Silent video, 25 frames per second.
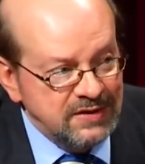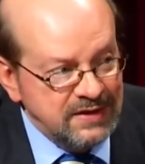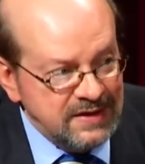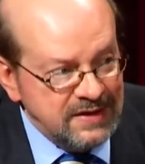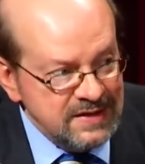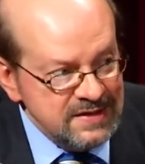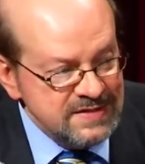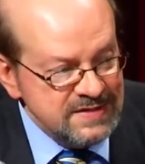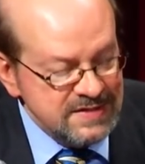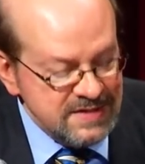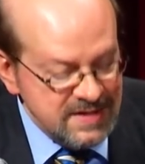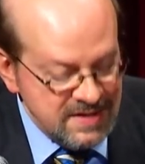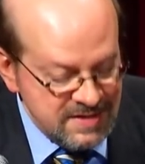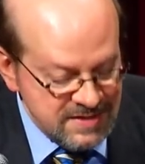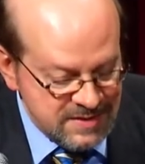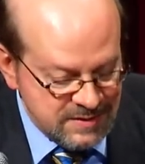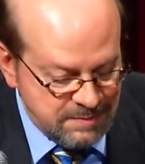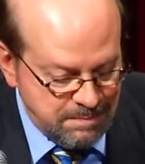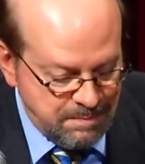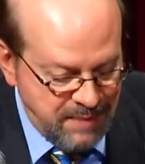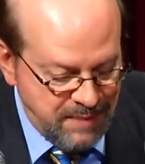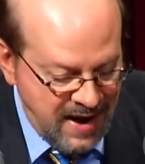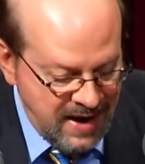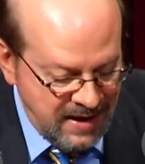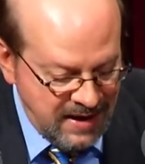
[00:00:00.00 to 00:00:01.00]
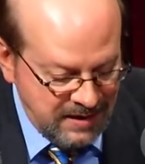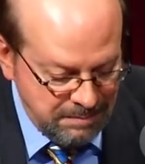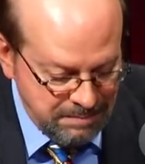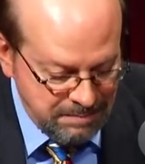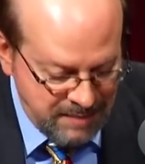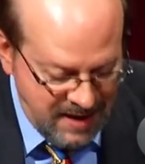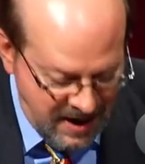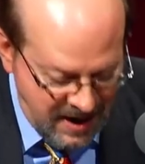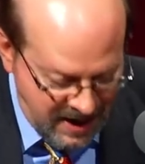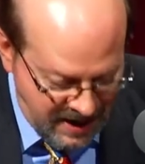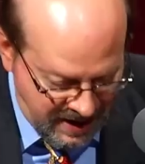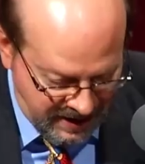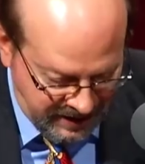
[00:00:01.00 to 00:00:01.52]
Kiss Kiss Bang
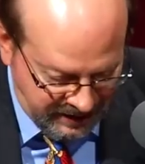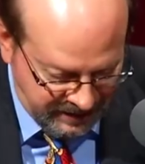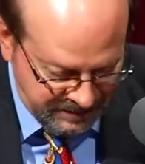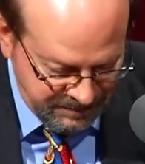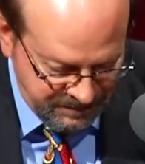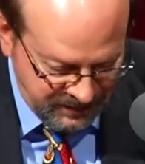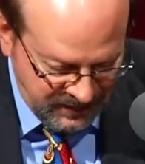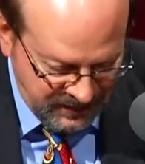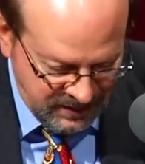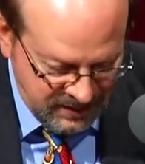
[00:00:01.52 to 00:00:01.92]
Bang,